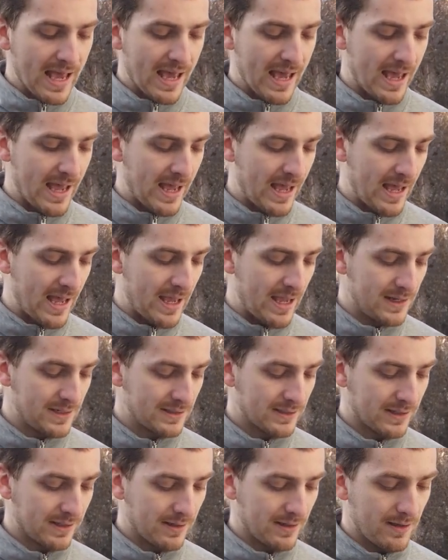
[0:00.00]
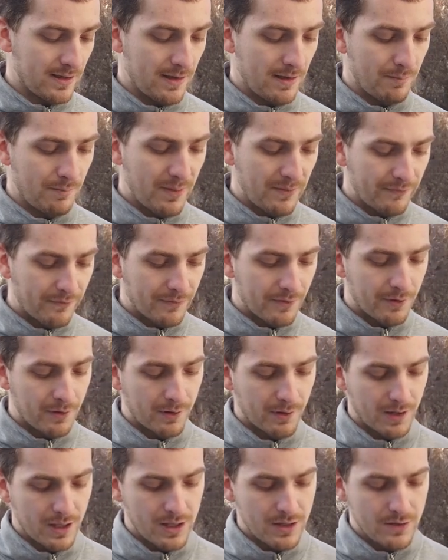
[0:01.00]
And uh,
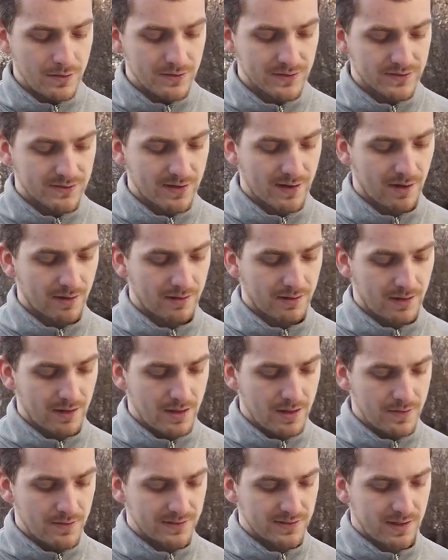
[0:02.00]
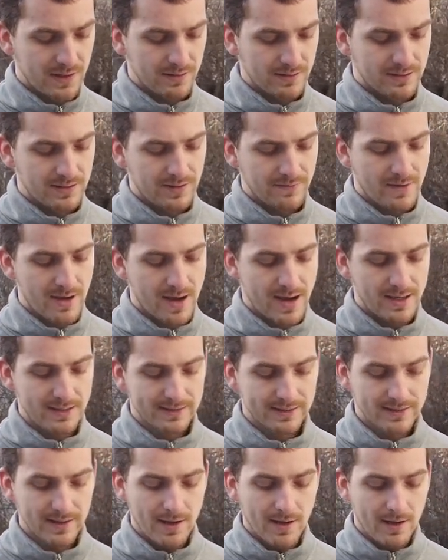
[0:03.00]
before you start using the
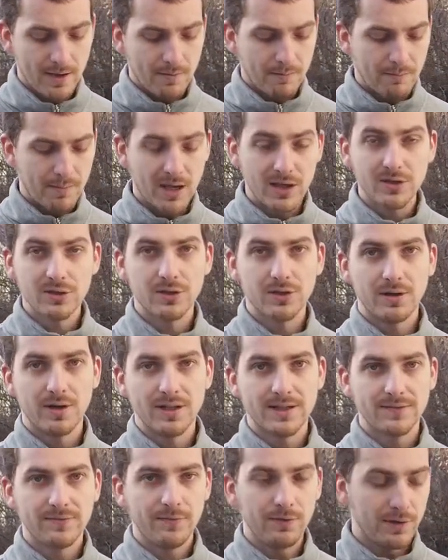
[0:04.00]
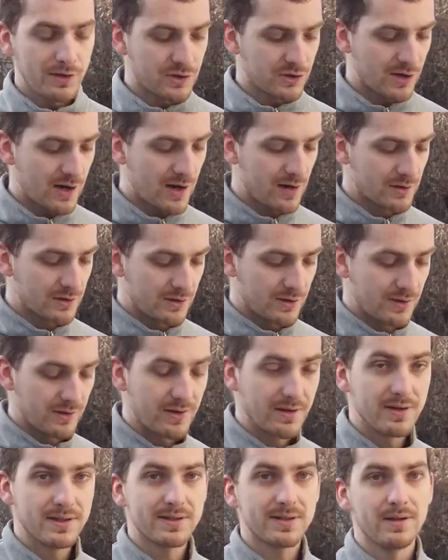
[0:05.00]
device, make sure it's fully charged.
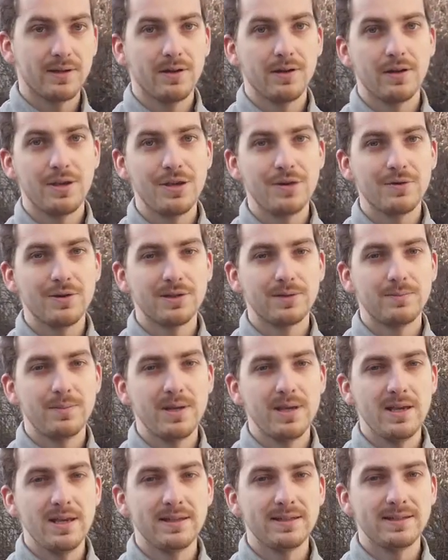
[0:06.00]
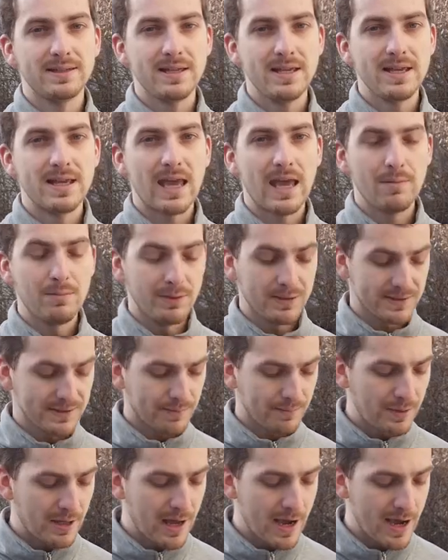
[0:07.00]
There is a U S B C cable
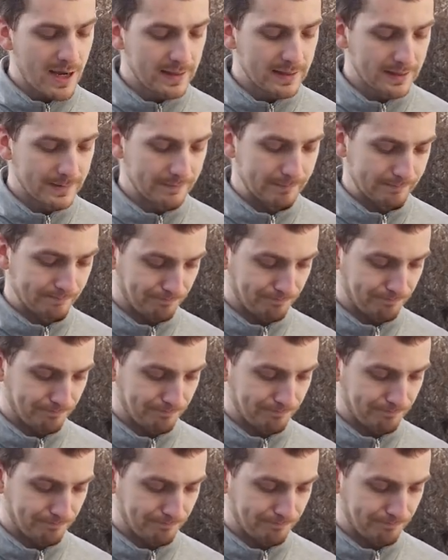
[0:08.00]
supplied.